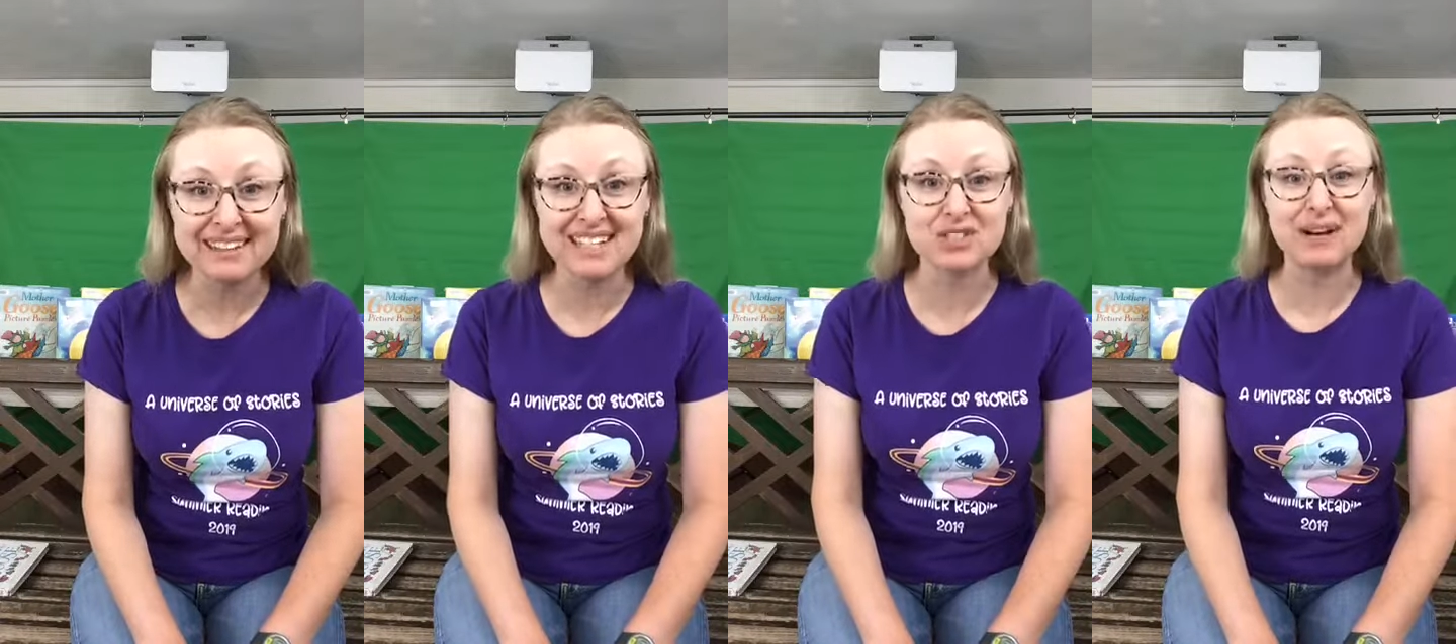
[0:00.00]

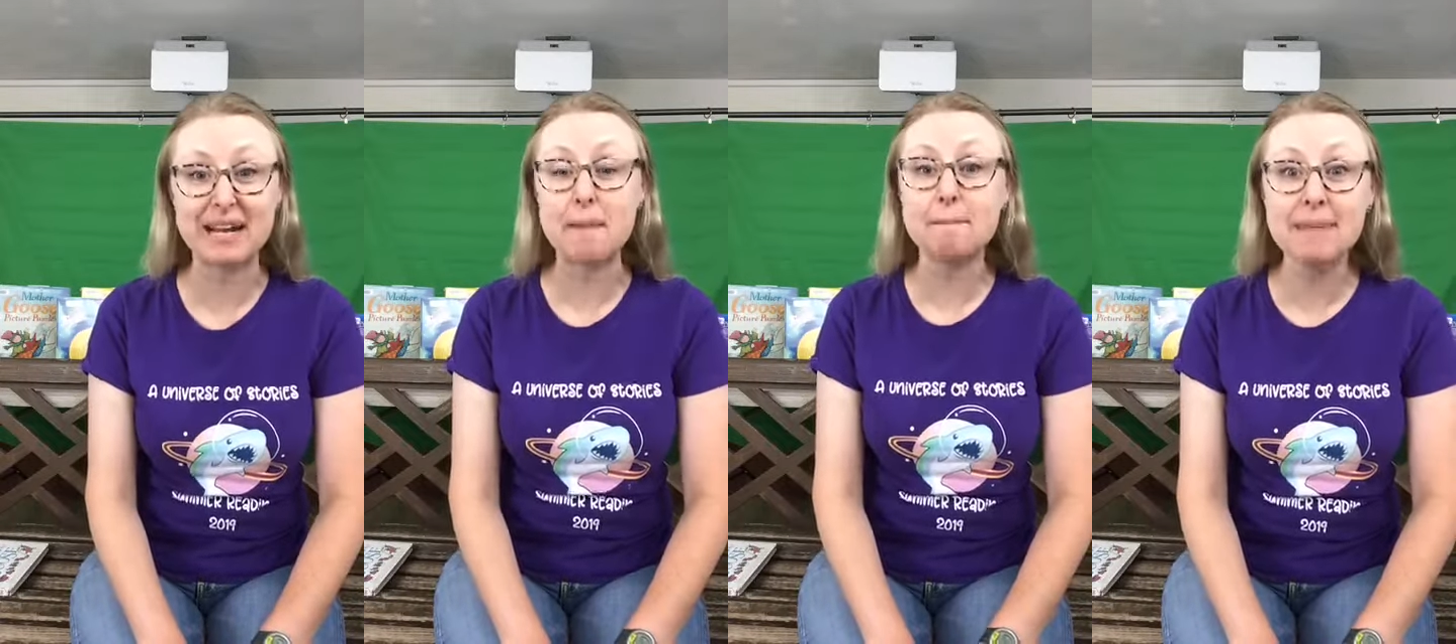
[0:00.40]
That's right,
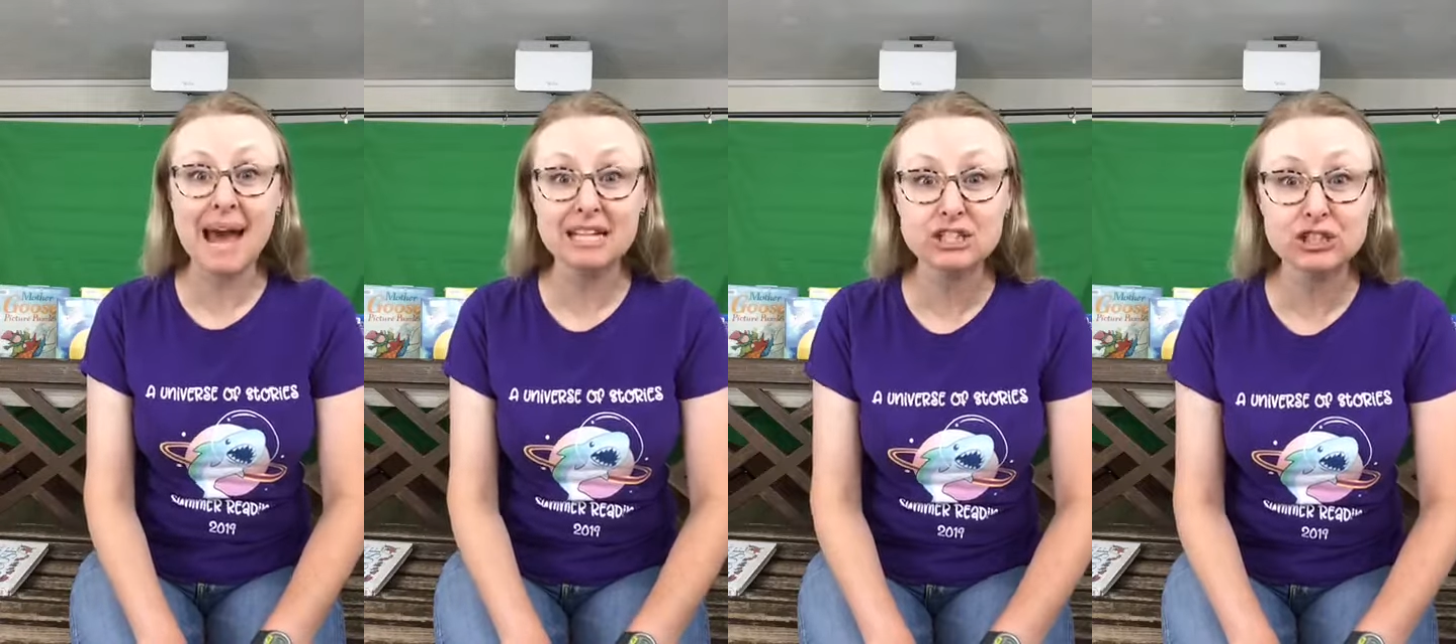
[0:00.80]

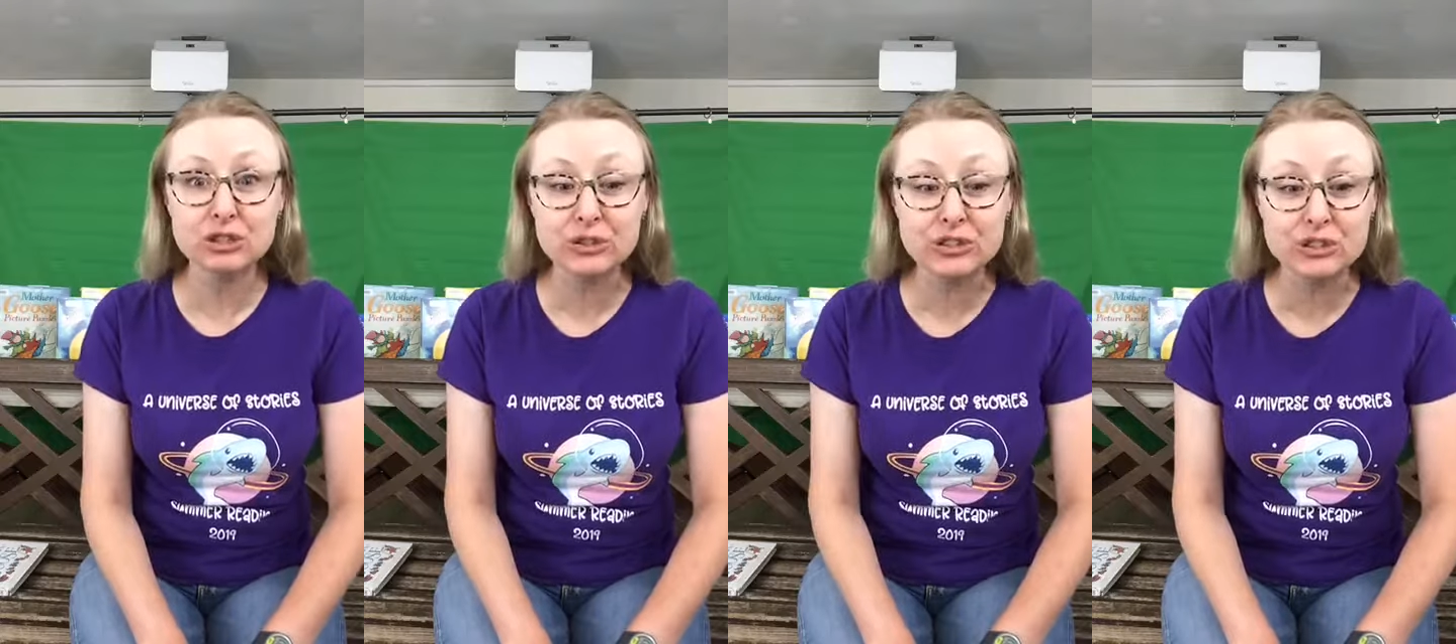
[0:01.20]
Imagine
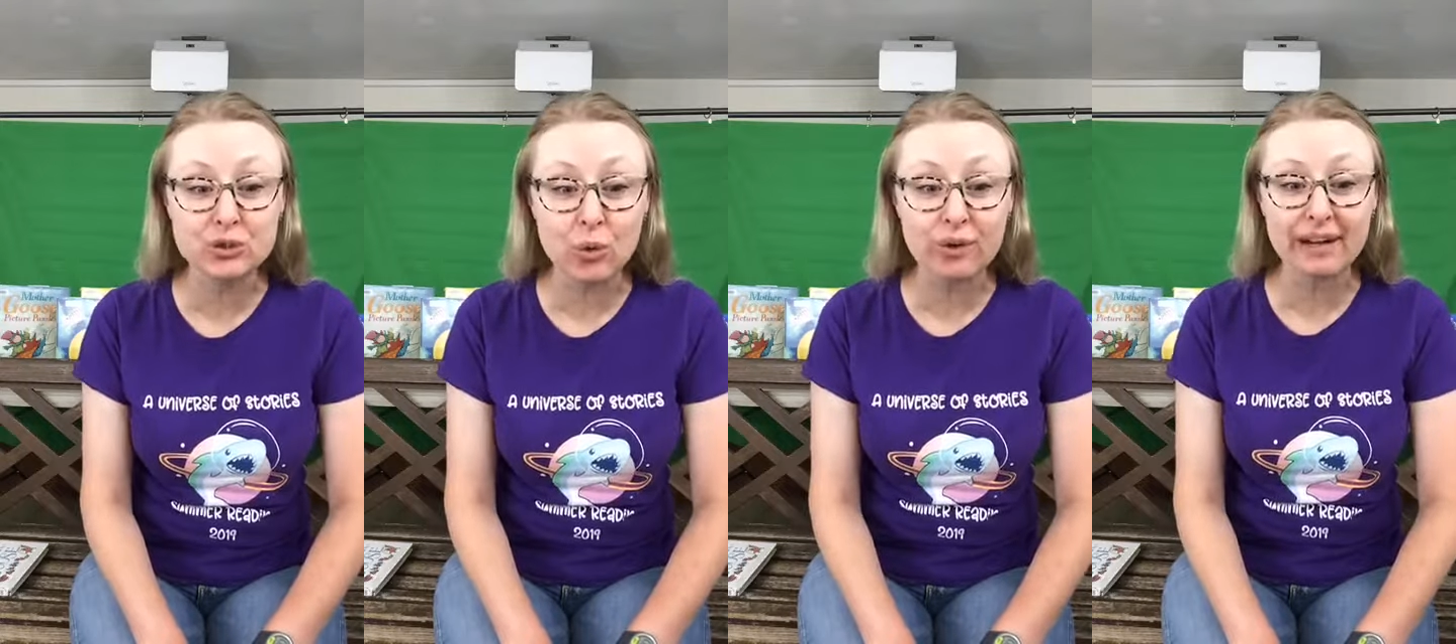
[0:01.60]
Your
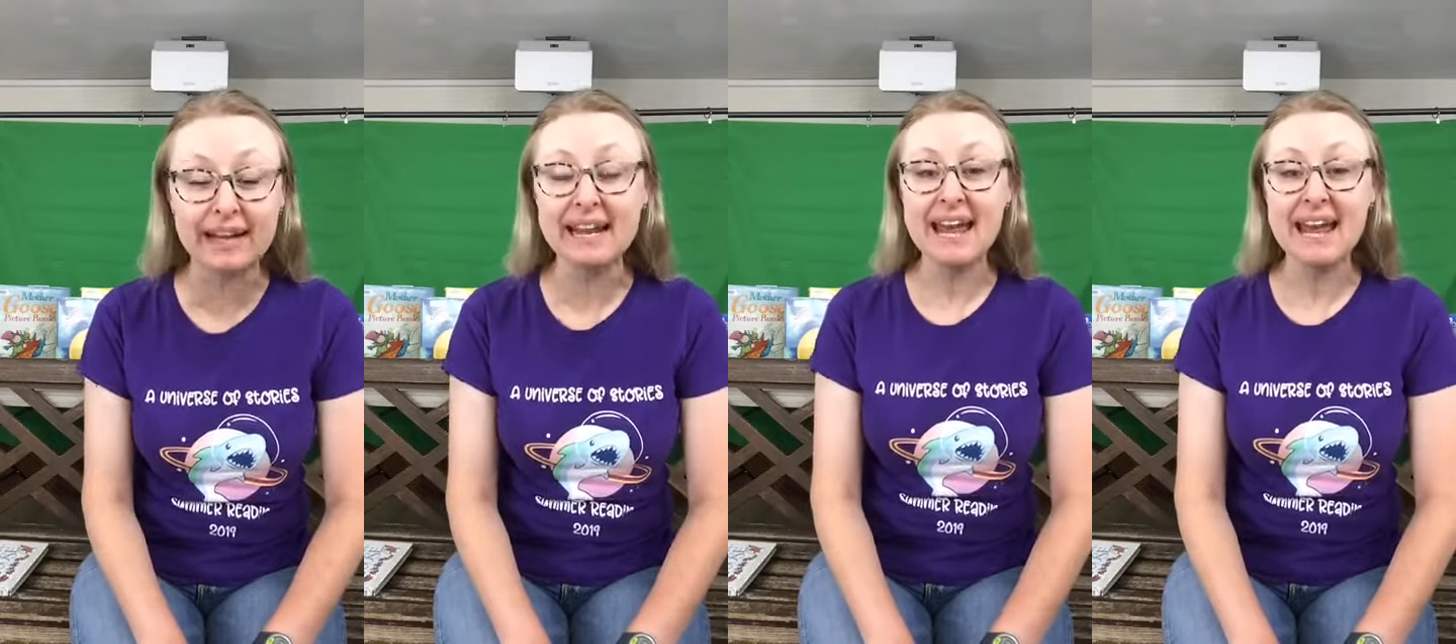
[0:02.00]
Story.